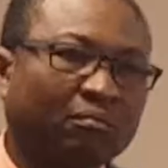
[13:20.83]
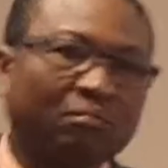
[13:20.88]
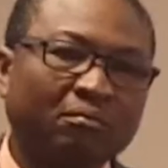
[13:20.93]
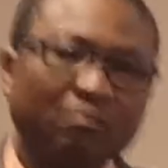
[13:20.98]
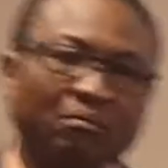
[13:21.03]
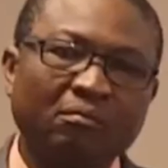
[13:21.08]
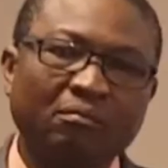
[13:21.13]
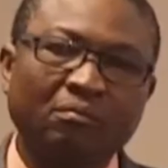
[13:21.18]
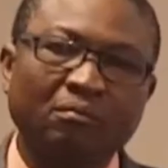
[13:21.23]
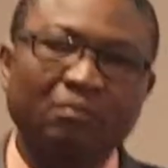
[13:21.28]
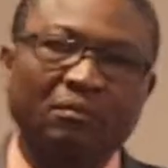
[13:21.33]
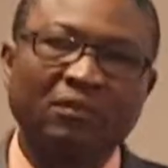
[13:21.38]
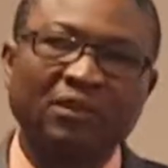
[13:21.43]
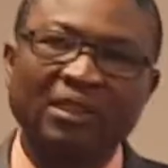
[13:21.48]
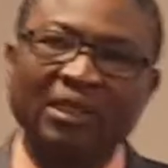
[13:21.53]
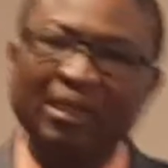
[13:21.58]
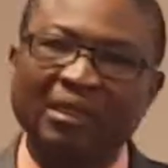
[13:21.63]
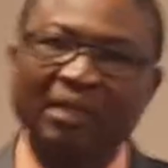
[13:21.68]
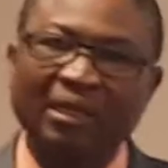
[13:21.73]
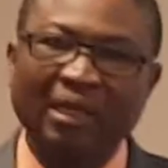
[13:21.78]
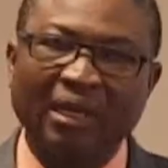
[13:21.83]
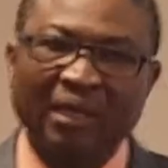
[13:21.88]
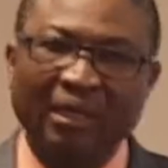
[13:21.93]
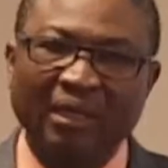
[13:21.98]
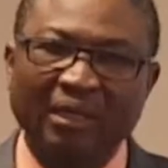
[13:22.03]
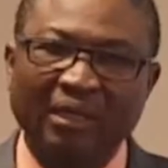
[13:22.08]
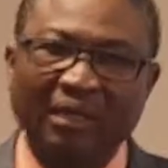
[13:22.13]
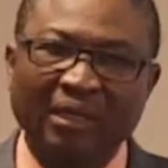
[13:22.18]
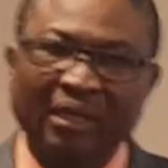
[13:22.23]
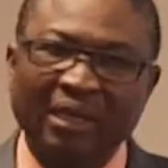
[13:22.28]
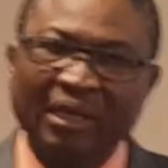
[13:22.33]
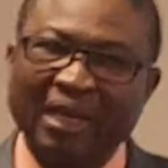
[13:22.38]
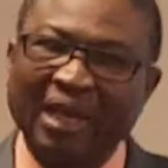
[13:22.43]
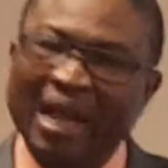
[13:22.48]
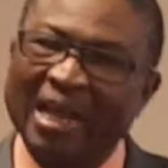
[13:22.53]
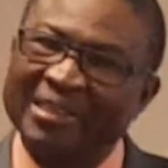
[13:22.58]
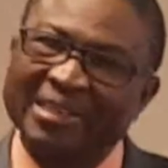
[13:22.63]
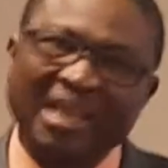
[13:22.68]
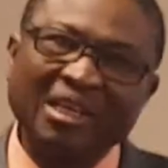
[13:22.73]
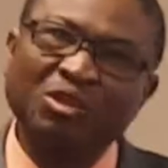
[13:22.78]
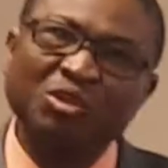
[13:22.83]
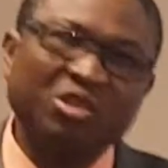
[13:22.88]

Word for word: Amen. I said,